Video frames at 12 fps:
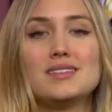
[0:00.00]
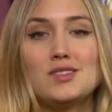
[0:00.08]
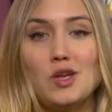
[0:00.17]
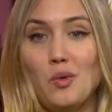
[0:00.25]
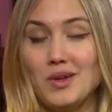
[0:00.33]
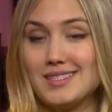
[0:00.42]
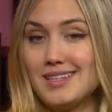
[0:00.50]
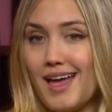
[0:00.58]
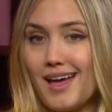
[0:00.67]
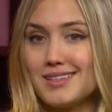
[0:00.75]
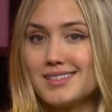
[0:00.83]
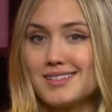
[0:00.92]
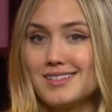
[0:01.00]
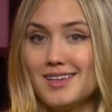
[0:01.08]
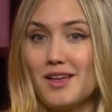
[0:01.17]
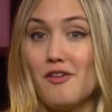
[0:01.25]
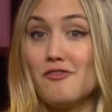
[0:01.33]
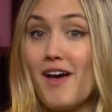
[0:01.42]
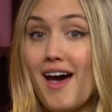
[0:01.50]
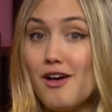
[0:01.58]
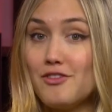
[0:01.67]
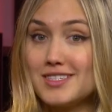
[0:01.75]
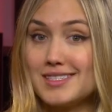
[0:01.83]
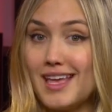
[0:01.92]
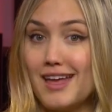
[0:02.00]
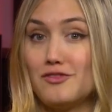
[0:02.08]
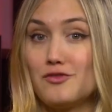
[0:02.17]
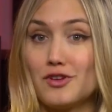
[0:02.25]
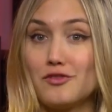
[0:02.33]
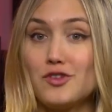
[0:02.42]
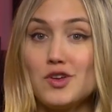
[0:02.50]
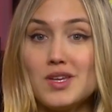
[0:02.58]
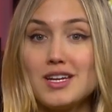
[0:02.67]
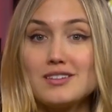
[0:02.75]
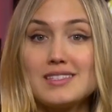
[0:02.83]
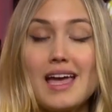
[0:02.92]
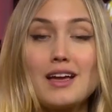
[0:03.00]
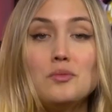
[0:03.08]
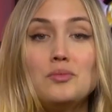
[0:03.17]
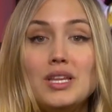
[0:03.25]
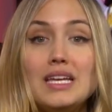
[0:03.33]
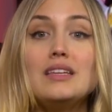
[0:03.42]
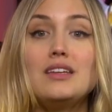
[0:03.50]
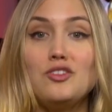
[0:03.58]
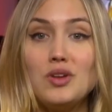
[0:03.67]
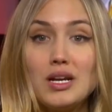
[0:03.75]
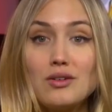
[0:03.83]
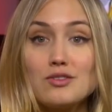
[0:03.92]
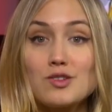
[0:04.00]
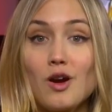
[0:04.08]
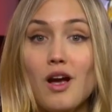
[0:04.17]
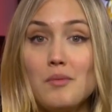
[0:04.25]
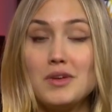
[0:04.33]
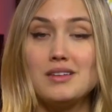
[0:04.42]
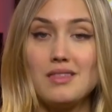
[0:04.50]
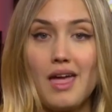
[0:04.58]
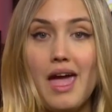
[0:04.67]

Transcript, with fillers: So what's next? Valve has said for a few years that completely new heroes are coming to the